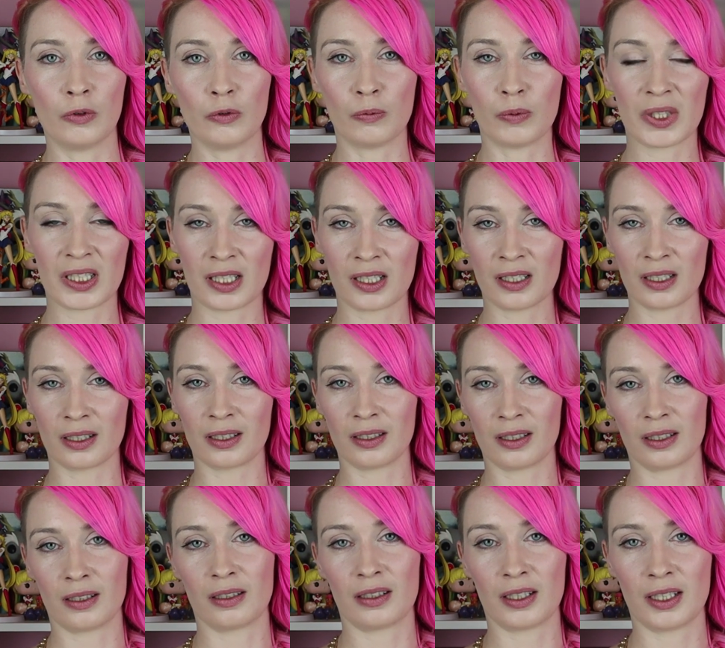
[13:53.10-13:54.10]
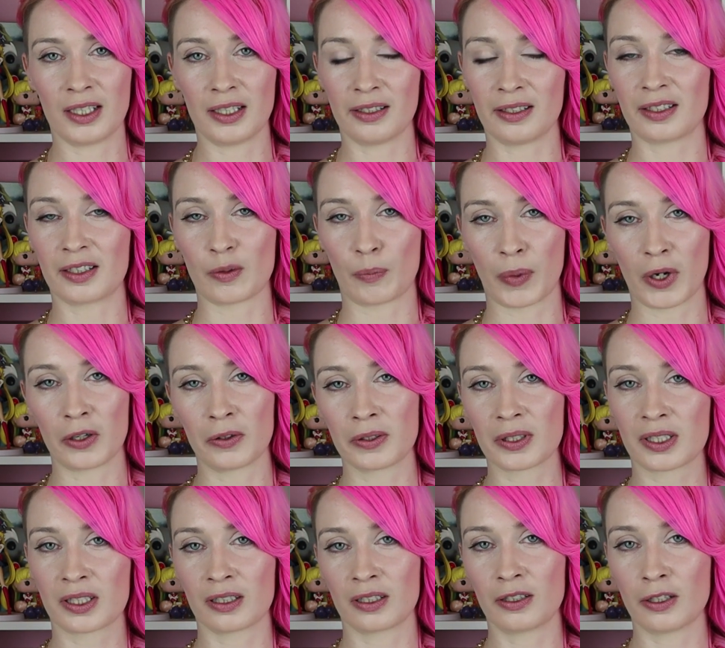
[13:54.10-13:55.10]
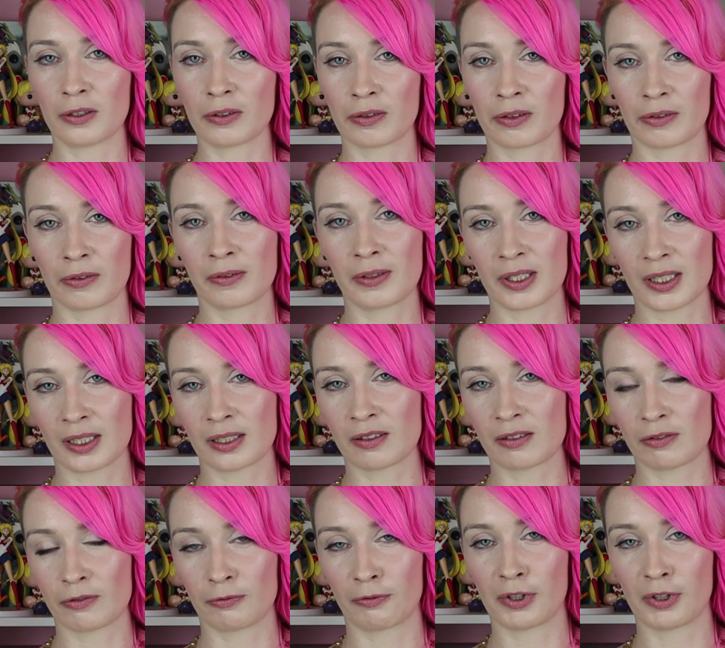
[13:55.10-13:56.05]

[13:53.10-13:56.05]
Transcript: wasn't he supposed to go through this